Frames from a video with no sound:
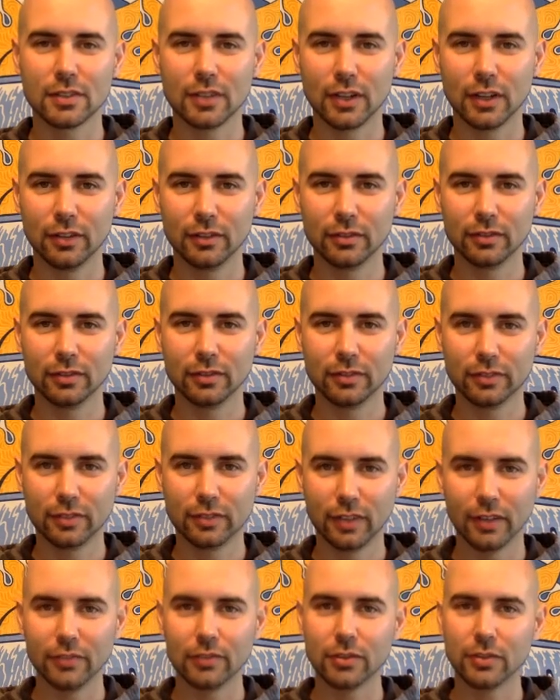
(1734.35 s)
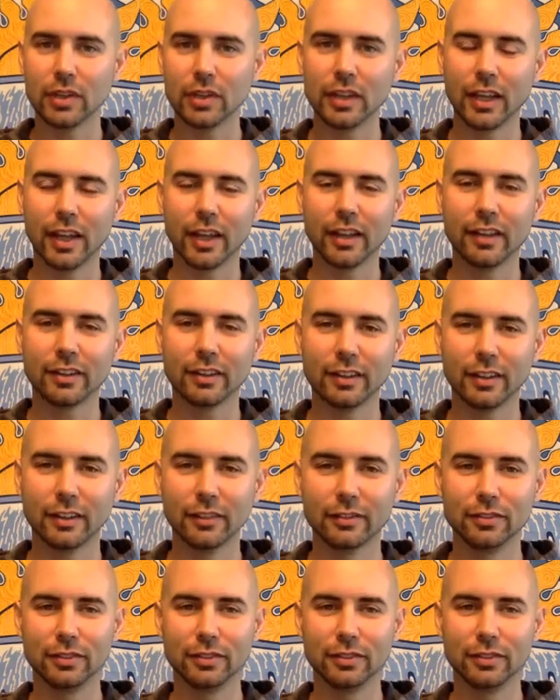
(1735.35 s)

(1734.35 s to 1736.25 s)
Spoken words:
of doing that, of